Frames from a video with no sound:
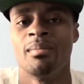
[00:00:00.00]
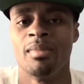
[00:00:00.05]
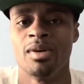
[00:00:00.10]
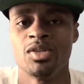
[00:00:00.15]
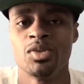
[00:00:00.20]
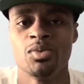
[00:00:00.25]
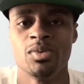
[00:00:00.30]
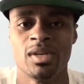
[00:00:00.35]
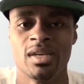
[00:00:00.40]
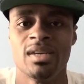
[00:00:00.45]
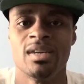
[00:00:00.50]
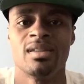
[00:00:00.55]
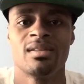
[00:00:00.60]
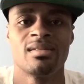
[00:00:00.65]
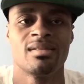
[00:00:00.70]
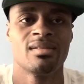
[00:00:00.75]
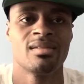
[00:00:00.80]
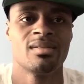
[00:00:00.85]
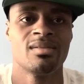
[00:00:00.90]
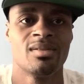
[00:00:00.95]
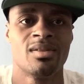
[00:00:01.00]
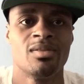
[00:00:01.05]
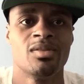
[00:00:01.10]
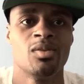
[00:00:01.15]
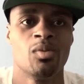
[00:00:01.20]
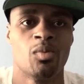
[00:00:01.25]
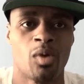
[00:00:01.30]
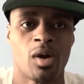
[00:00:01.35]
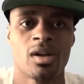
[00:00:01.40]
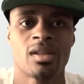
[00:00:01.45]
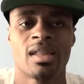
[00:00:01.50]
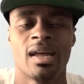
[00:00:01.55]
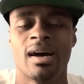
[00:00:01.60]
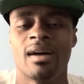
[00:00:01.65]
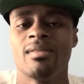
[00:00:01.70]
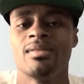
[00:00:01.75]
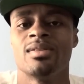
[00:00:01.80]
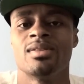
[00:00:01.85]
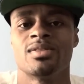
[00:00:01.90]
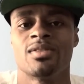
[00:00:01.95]
But you did, you know, you worked
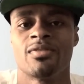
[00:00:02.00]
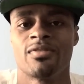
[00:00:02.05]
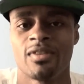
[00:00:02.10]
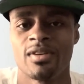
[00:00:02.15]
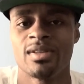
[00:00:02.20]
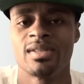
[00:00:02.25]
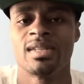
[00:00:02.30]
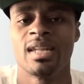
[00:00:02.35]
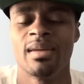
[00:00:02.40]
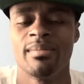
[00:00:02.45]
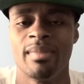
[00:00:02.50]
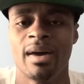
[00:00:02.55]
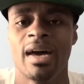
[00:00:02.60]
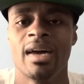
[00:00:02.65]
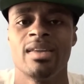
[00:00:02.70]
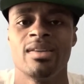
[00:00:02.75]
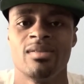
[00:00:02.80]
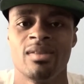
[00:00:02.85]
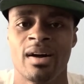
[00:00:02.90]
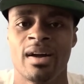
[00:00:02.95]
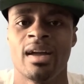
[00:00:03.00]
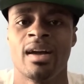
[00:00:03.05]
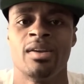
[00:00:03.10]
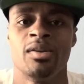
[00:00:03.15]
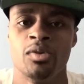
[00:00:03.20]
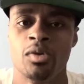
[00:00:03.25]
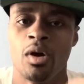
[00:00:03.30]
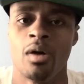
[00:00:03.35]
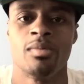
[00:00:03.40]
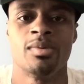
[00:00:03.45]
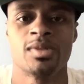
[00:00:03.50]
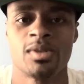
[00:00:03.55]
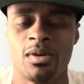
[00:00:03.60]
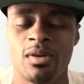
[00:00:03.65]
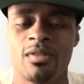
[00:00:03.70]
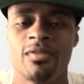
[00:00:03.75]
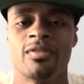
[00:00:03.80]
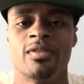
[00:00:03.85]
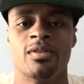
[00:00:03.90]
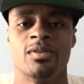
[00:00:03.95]
out, it was your first day back, you like, I knew I was
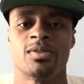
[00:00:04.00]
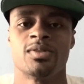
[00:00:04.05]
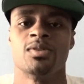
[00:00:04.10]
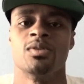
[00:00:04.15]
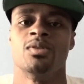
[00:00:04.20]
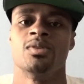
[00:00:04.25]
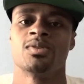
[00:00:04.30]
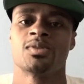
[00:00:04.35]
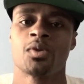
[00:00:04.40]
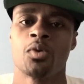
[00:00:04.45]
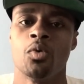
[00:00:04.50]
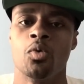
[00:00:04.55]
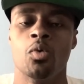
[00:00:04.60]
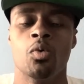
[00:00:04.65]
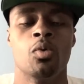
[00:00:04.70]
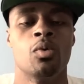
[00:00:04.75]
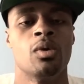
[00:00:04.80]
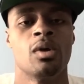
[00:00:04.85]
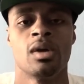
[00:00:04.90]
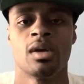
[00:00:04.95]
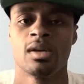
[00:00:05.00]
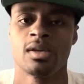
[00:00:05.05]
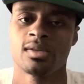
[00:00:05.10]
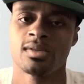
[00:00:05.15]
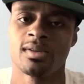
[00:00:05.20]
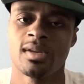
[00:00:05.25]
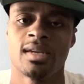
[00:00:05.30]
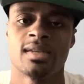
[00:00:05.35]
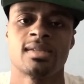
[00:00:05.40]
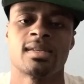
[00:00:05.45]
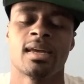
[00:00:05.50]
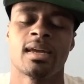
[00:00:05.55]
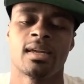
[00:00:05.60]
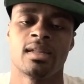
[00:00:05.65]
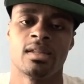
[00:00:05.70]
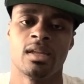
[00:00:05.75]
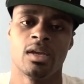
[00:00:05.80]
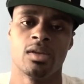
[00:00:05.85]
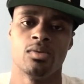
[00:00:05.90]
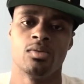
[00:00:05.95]
going to feel sore, it's cool. So that
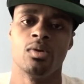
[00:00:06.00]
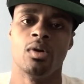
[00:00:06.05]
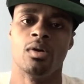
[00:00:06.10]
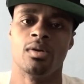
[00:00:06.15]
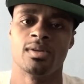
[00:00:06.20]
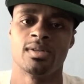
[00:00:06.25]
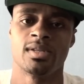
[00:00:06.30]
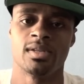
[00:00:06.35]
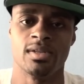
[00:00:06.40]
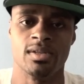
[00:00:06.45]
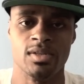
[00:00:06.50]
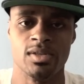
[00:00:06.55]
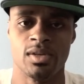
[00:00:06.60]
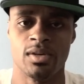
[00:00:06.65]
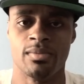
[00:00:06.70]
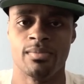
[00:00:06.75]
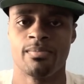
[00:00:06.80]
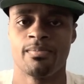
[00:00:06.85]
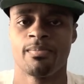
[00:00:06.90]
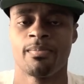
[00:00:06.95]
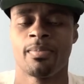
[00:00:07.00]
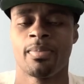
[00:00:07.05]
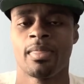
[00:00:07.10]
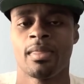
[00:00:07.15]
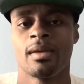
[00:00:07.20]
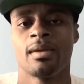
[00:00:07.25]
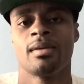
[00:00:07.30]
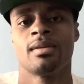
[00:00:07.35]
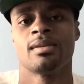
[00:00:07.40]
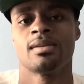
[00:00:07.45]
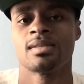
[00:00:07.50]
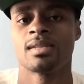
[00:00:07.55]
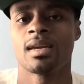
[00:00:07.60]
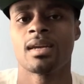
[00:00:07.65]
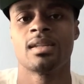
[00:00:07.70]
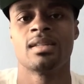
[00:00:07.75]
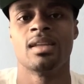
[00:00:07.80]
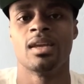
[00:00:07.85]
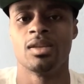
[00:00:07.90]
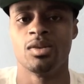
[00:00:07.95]
second day you go into the gym.
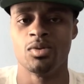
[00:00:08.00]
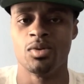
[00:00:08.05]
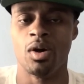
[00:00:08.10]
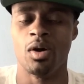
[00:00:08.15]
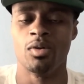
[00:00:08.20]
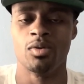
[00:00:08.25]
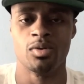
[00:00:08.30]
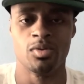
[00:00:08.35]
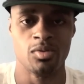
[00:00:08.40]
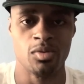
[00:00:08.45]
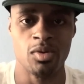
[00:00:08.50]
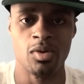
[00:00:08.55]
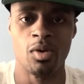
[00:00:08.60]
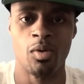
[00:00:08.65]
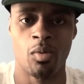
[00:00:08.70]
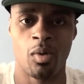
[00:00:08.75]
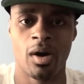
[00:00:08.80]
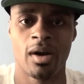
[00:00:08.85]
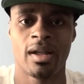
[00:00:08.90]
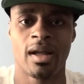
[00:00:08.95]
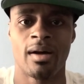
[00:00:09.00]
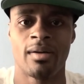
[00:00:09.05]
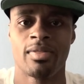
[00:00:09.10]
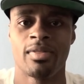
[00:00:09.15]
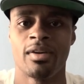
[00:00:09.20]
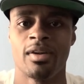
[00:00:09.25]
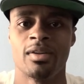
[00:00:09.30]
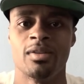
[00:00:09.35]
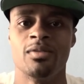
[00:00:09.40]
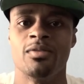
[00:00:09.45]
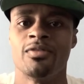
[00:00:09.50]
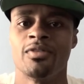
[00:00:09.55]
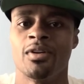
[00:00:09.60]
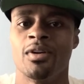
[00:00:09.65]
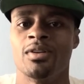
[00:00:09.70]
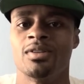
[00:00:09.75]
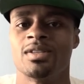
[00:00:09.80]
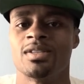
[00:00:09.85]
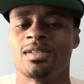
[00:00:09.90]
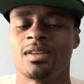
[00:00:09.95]
Second day you go, you do your workout thing, you
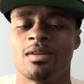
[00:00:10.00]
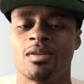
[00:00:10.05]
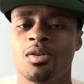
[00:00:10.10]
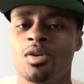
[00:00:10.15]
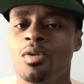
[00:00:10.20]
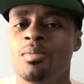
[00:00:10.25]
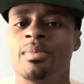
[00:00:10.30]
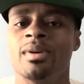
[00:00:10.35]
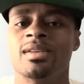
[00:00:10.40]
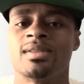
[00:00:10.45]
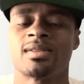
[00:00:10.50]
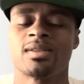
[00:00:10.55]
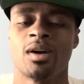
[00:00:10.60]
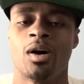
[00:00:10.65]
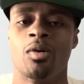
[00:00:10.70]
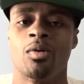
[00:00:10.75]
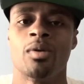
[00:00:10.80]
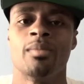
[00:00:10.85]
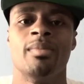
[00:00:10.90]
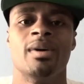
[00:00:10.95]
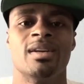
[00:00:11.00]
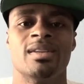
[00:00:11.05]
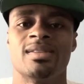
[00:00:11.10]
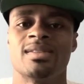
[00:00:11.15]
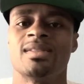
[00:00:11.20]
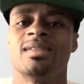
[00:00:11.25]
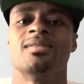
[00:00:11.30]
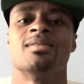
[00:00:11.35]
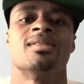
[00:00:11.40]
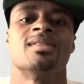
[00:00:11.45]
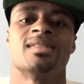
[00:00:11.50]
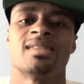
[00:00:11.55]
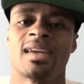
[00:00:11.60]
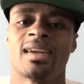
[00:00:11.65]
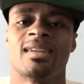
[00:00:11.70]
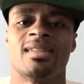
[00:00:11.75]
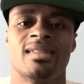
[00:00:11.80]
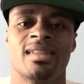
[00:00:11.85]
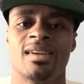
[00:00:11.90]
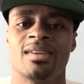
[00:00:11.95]
feel just a little bit slower, but it's still the
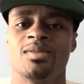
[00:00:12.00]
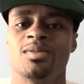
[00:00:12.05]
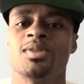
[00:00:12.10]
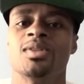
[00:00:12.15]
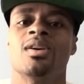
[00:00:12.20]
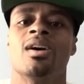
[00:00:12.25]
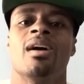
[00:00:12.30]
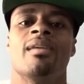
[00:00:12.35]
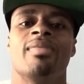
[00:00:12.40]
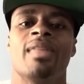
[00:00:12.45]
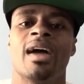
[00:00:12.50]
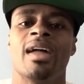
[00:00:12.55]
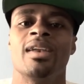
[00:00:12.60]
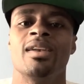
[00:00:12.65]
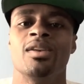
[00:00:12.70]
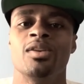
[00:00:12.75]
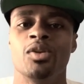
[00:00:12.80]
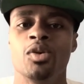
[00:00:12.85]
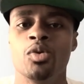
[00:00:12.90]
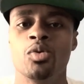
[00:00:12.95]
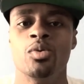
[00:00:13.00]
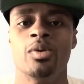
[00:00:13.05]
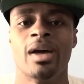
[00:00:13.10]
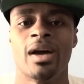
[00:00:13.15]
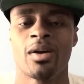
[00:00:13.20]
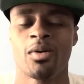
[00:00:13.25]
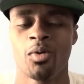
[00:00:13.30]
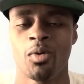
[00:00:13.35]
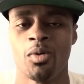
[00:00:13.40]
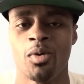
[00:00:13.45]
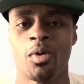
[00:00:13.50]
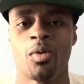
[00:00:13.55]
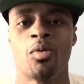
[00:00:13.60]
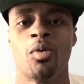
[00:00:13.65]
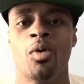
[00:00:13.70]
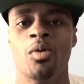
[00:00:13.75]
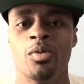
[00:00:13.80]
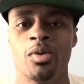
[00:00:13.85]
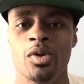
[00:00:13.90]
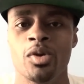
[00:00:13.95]
second day. You still have that new, that quote
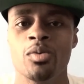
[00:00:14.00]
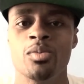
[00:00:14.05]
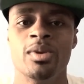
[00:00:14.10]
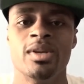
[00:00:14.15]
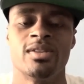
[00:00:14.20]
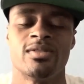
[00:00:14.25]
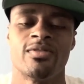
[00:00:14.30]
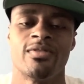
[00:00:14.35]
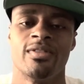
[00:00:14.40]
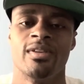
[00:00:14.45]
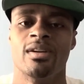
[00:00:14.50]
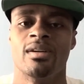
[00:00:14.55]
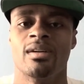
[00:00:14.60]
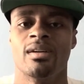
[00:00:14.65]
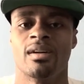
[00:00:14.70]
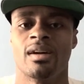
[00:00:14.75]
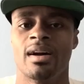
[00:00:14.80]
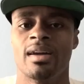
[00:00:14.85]
unquote newness feeling.